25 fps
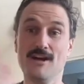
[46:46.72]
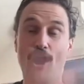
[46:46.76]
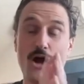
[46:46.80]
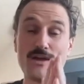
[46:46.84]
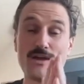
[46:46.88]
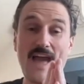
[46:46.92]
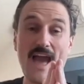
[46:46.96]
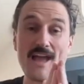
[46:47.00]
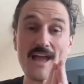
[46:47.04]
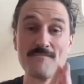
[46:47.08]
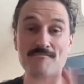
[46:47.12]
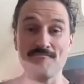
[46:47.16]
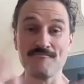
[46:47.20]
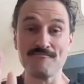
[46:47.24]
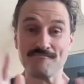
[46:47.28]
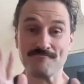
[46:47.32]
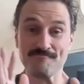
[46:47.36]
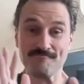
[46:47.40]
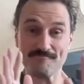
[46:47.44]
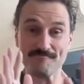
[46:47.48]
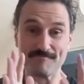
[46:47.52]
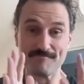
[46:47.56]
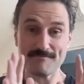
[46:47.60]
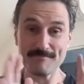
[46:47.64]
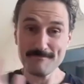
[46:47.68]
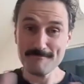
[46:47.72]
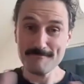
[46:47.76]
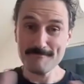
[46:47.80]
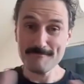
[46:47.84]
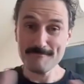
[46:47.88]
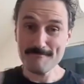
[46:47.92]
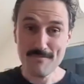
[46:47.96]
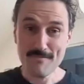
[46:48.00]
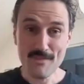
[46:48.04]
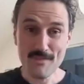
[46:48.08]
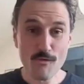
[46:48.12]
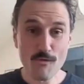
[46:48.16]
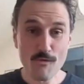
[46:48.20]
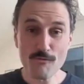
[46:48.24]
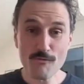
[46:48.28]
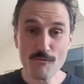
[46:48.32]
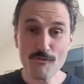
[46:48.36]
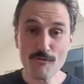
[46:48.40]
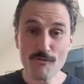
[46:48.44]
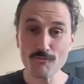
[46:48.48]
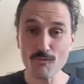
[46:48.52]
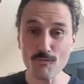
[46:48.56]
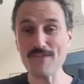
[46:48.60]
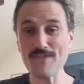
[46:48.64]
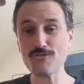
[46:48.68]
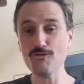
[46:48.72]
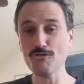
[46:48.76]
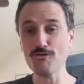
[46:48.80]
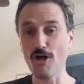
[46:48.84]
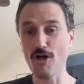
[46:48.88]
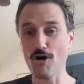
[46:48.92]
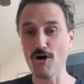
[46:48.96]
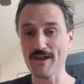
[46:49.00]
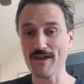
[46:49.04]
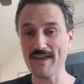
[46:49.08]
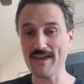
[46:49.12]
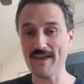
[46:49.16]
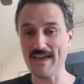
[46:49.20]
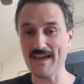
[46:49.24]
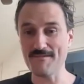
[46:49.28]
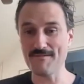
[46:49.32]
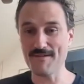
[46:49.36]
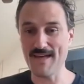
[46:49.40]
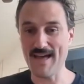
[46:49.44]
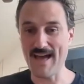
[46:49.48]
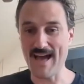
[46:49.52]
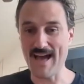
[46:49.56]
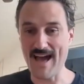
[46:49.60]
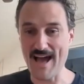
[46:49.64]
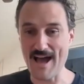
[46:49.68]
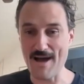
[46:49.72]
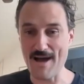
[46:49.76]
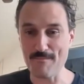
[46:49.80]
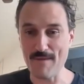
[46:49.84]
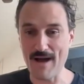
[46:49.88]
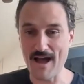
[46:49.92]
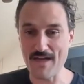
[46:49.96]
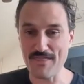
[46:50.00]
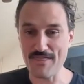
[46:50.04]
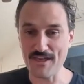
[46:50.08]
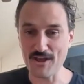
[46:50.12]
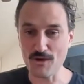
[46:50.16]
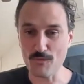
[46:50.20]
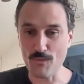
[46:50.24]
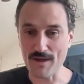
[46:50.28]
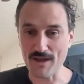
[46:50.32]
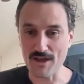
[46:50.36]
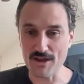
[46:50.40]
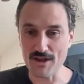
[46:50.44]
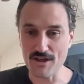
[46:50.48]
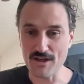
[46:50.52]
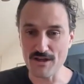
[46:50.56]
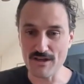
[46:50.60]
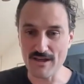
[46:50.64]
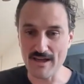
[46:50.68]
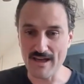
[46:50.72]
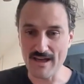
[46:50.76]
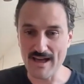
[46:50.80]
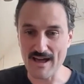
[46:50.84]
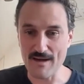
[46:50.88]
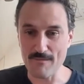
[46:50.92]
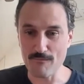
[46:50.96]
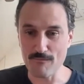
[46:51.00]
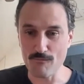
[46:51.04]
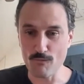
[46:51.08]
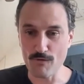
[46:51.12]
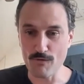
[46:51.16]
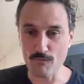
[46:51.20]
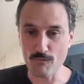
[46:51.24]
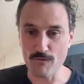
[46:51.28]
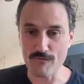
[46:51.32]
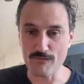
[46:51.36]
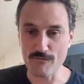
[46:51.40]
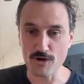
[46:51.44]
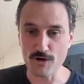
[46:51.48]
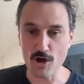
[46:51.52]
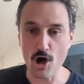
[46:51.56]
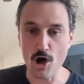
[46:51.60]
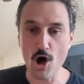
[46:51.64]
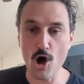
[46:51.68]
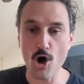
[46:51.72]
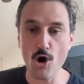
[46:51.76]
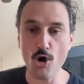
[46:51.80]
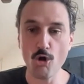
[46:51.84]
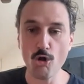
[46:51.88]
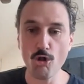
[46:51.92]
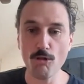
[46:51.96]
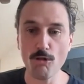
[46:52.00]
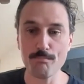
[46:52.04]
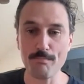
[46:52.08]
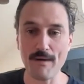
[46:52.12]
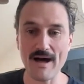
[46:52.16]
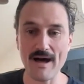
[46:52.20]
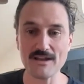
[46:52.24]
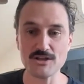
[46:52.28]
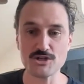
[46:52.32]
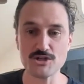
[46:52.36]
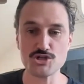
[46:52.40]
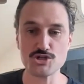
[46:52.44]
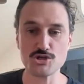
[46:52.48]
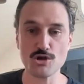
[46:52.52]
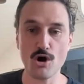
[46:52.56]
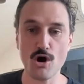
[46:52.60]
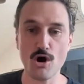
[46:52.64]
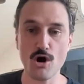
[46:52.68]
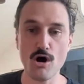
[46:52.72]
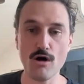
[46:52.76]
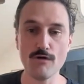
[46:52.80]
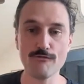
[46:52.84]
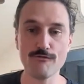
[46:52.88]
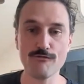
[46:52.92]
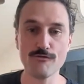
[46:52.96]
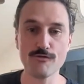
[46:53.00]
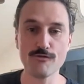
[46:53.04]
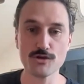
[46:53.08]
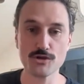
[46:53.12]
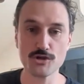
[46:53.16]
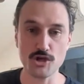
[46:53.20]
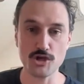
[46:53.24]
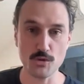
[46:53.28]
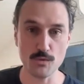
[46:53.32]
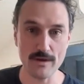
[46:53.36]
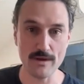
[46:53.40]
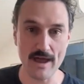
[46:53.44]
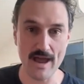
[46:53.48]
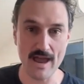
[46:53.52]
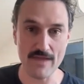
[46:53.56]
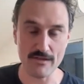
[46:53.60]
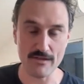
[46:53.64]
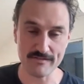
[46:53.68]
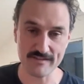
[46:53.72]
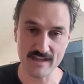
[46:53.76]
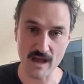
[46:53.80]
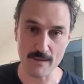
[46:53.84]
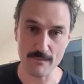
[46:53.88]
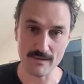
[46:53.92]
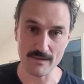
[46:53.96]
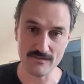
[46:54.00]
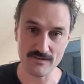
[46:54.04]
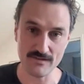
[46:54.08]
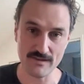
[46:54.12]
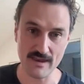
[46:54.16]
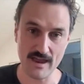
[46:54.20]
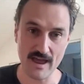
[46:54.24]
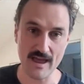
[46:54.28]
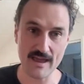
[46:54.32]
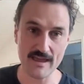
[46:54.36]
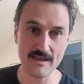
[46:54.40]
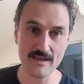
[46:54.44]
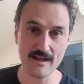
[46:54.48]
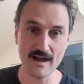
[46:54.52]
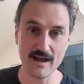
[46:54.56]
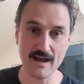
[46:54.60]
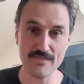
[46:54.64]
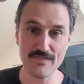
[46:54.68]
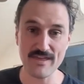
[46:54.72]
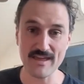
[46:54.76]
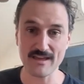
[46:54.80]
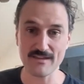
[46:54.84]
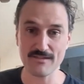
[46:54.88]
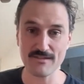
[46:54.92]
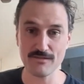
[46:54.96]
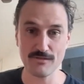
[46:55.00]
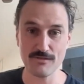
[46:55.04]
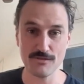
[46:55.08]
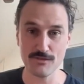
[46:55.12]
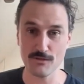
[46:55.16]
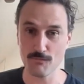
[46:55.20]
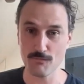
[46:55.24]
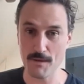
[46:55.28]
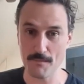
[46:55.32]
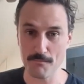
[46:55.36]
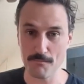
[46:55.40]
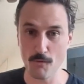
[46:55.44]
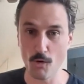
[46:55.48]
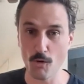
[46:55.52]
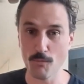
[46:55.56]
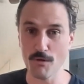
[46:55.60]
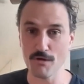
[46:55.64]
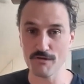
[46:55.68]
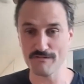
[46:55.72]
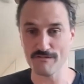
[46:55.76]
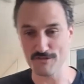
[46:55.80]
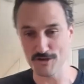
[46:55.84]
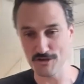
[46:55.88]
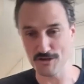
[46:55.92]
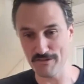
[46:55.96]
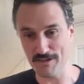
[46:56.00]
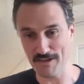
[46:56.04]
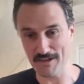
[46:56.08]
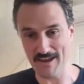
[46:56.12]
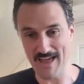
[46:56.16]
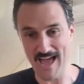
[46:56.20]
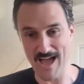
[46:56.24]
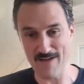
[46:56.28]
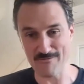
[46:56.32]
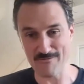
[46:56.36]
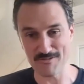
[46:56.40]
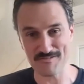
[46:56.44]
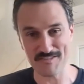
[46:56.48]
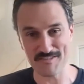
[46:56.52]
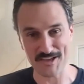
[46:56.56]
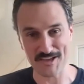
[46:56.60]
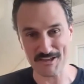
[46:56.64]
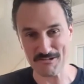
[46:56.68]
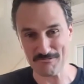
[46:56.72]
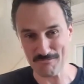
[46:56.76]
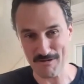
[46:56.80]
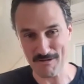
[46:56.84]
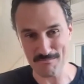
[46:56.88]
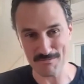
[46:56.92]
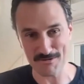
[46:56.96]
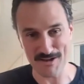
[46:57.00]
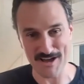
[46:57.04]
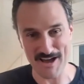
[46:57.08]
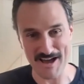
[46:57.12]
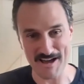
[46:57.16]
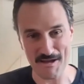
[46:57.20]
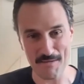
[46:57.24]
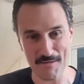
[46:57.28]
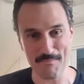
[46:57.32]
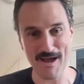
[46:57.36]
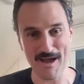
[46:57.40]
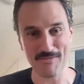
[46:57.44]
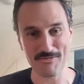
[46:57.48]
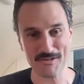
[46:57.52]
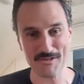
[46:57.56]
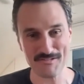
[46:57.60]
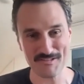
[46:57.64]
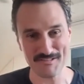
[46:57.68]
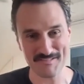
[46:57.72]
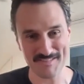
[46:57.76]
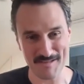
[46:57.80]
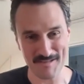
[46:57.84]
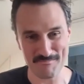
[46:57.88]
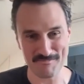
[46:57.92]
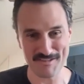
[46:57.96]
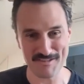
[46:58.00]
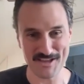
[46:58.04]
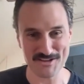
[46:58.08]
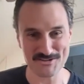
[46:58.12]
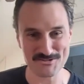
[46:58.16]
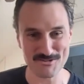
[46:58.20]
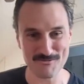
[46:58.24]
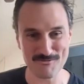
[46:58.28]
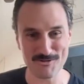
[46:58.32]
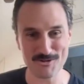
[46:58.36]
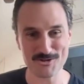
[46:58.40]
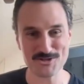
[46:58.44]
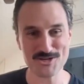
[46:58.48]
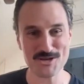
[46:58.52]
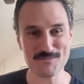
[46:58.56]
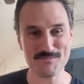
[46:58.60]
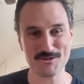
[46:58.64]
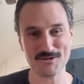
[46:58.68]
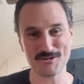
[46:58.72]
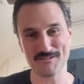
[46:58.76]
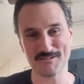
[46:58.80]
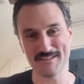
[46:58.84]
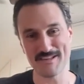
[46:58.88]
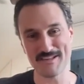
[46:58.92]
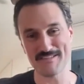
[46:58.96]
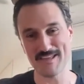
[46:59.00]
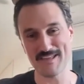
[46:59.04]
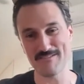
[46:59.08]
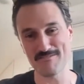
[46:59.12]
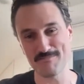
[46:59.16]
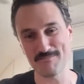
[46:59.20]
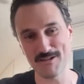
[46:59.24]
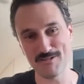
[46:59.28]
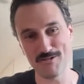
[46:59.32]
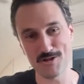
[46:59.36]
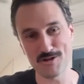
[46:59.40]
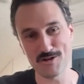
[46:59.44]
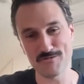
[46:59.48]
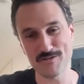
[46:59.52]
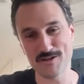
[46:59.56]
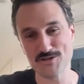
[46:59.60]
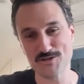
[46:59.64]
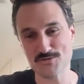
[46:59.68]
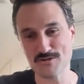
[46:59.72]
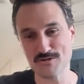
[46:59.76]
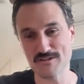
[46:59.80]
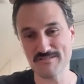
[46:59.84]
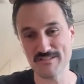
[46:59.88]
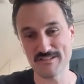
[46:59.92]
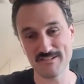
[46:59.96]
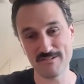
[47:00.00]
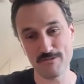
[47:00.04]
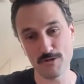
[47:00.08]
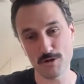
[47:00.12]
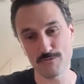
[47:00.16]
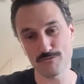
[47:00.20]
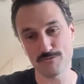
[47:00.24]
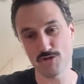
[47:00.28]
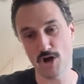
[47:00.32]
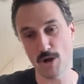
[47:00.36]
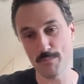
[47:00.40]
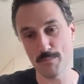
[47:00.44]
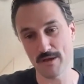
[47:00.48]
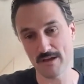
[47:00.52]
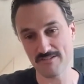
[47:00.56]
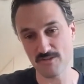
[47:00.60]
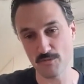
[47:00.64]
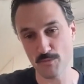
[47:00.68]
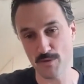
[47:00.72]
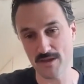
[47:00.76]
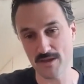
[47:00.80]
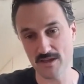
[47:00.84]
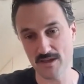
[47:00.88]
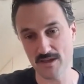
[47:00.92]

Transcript: Okay, we're running way too long here. I think we've got a whole bunch of Q&A that's come in today. I think that we're almost certainly going to have a second webinar about this at some stage in the future, because there seems to be a lot of interest, and there's a lot of topics that we